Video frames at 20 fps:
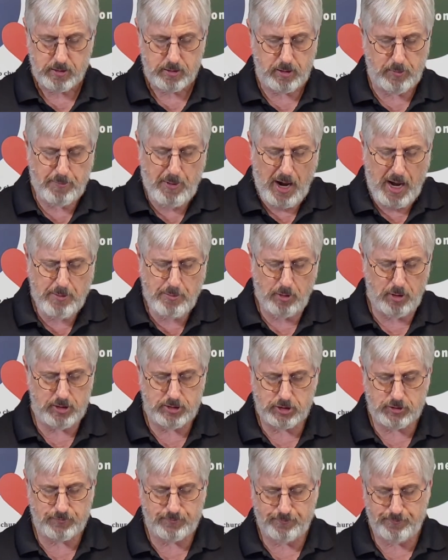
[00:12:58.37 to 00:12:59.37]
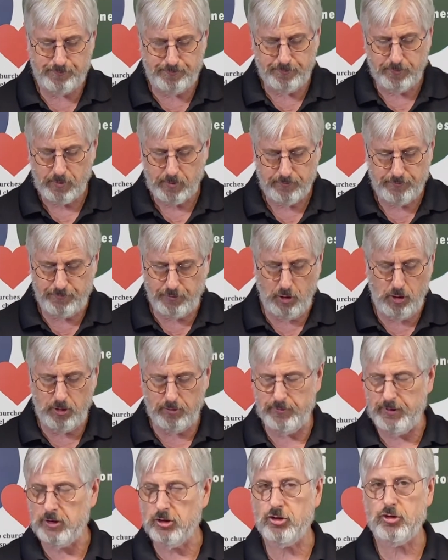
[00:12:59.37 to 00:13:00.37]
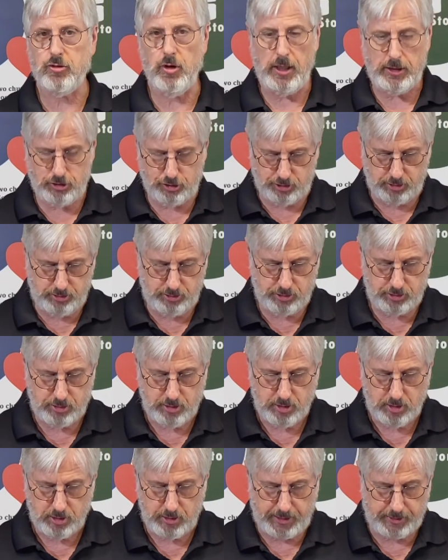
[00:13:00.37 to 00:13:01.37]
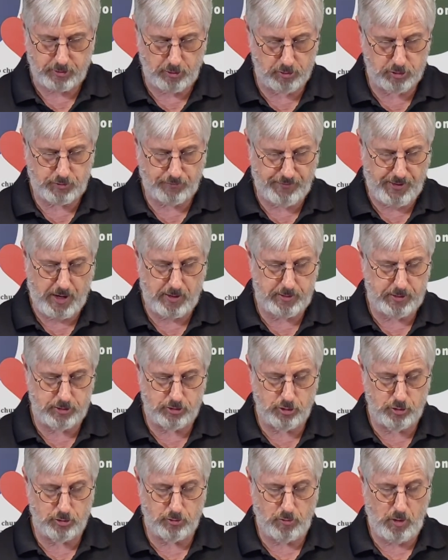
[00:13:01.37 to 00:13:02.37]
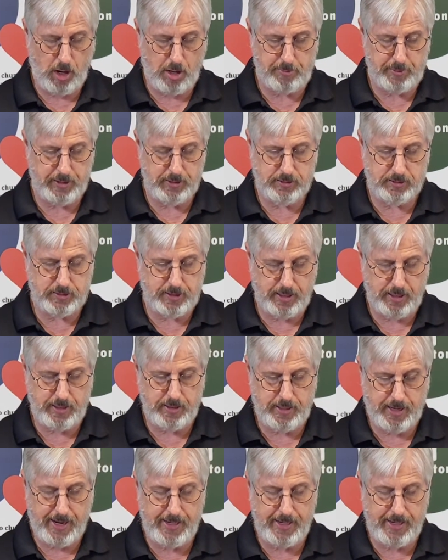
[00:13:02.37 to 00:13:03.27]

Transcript: The Bible is full of instructions, like those found in Deuteronomy 10,